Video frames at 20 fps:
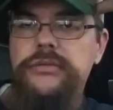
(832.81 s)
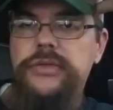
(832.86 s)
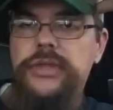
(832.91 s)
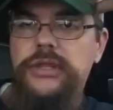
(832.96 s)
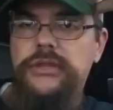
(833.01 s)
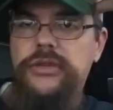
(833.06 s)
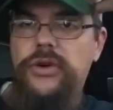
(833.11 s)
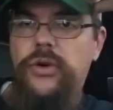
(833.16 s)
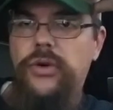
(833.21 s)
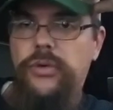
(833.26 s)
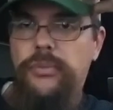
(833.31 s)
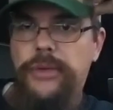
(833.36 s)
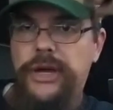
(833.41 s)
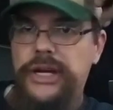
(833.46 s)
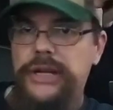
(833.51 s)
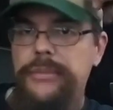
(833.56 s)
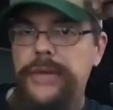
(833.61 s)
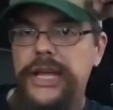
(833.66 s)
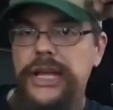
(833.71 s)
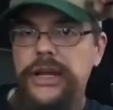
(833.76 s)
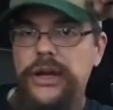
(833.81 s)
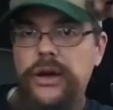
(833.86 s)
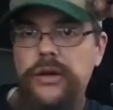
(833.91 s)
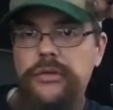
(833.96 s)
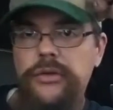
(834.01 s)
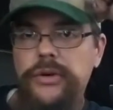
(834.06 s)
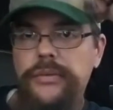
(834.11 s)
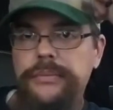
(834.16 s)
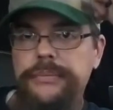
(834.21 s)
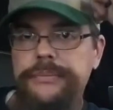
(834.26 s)
The Total Money
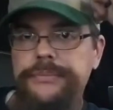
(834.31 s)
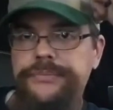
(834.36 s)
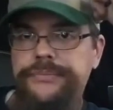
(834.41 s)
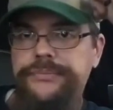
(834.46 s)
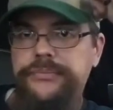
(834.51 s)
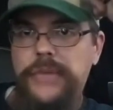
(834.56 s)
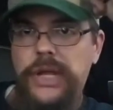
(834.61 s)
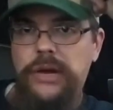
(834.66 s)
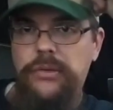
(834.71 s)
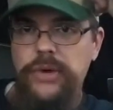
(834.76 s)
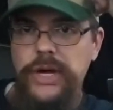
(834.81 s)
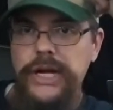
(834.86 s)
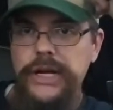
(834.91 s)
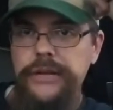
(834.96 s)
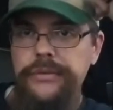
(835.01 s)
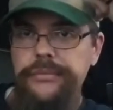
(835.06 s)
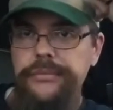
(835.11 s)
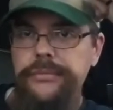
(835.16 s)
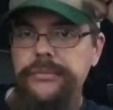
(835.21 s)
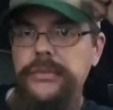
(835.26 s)
Makeover and read it.